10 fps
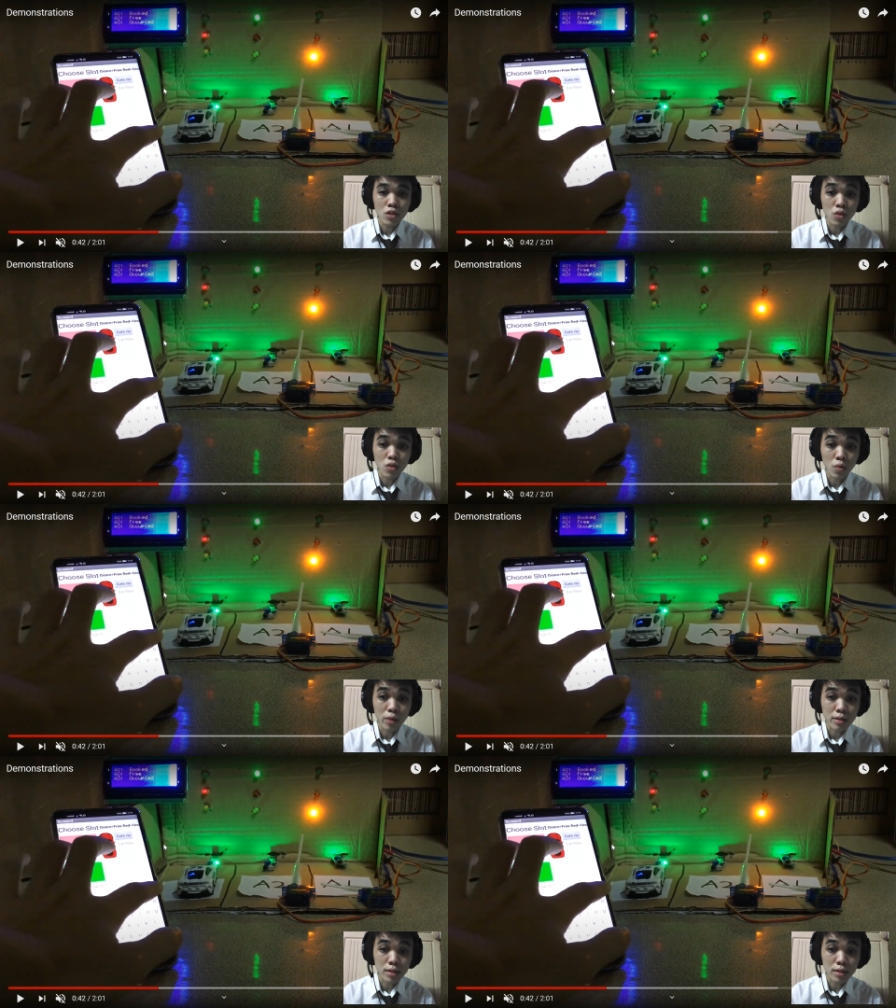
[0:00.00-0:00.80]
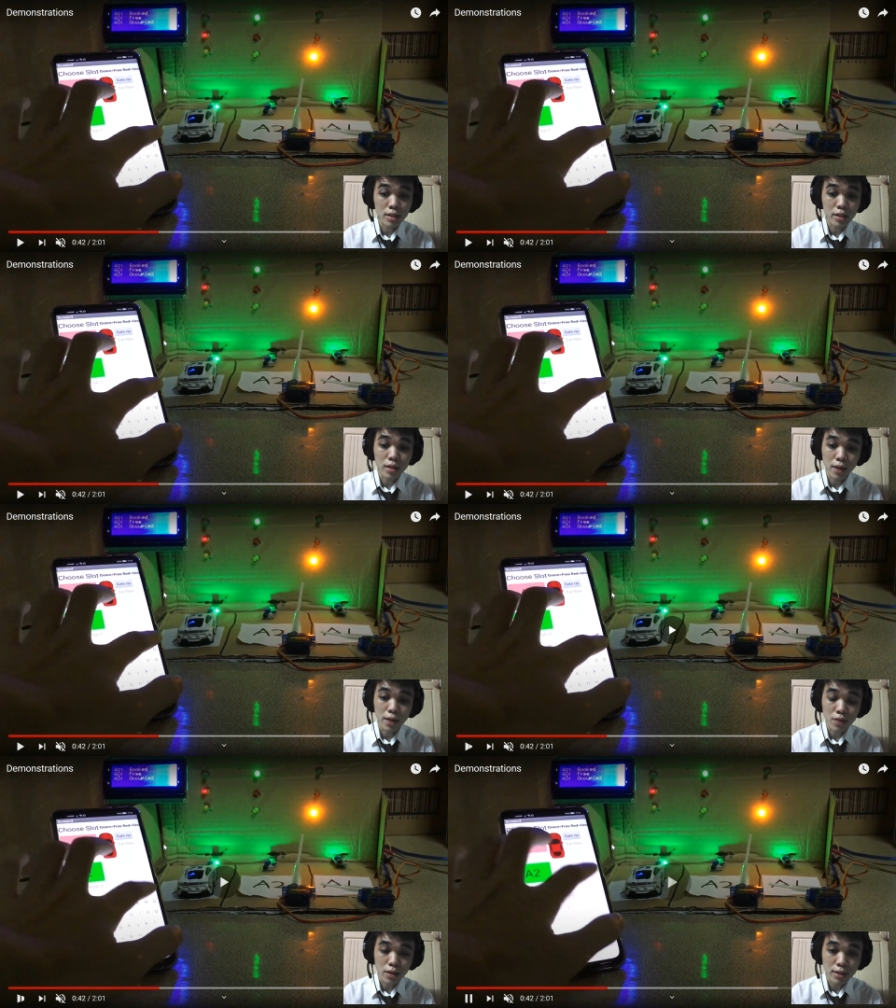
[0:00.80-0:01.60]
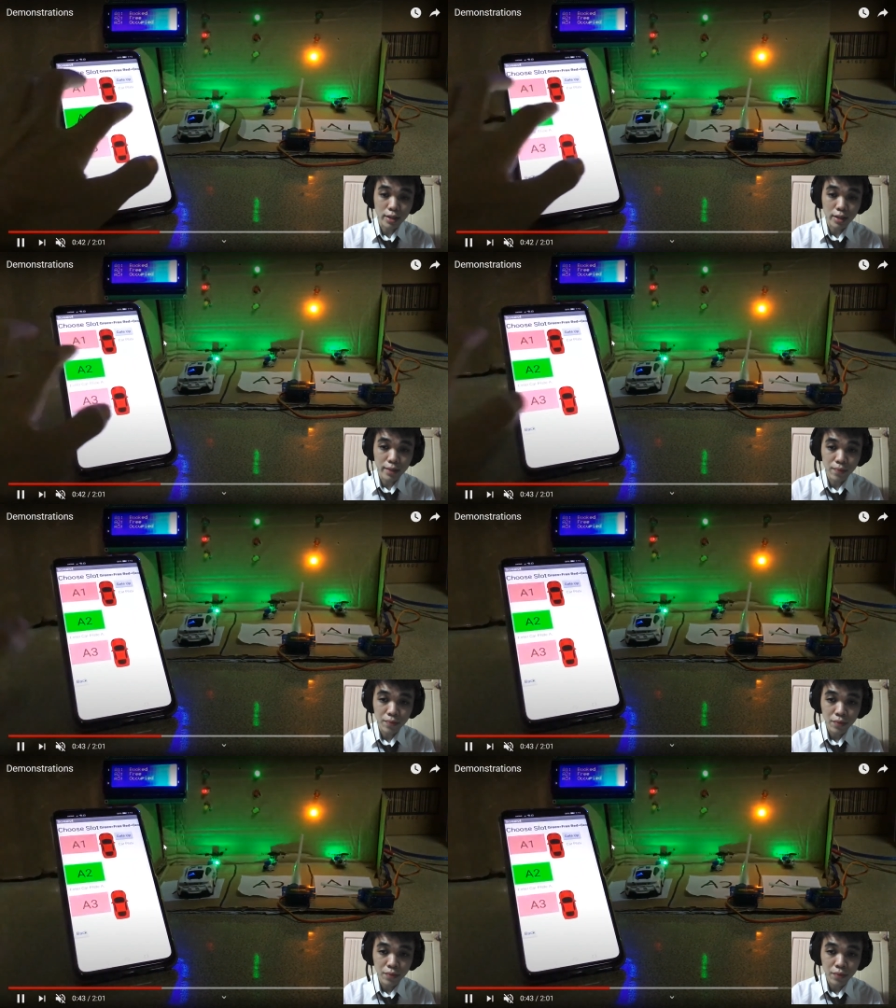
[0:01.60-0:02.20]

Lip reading: So we will see in after 10 seconds.